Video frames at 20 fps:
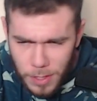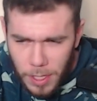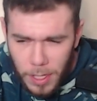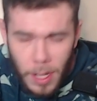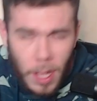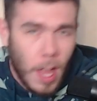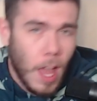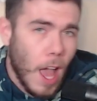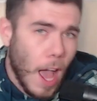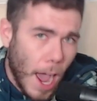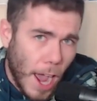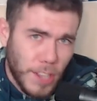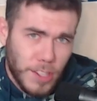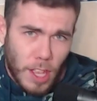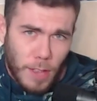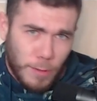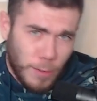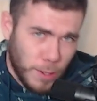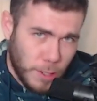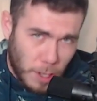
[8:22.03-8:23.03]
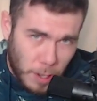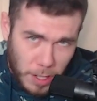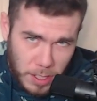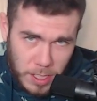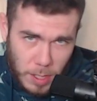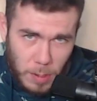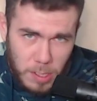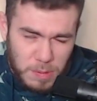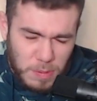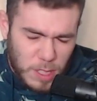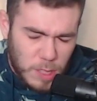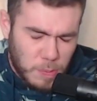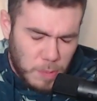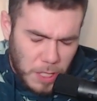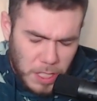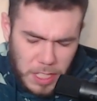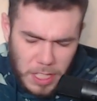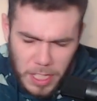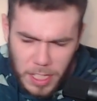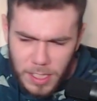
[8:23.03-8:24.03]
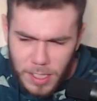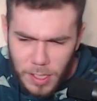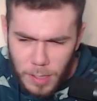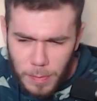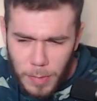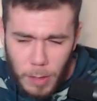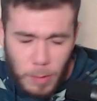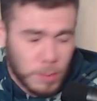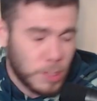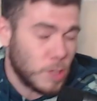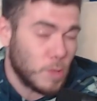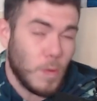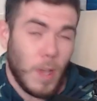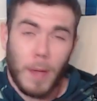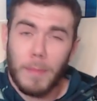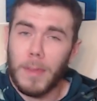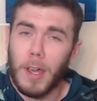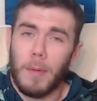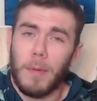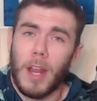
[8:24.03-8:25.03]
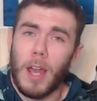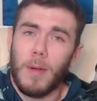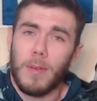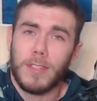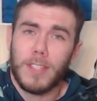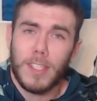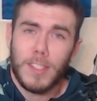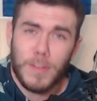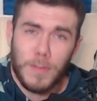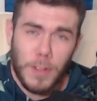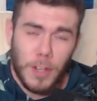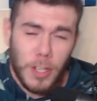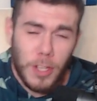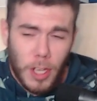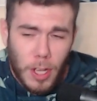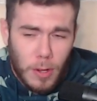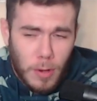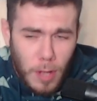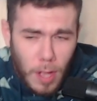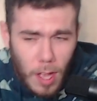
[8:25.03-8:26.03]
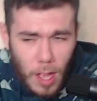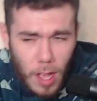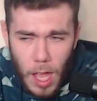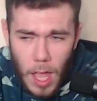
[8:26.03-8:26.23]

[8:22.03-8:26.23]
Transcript: And I definitely noticed I was misspeaking a little bit, which is why I'm coming out with this video.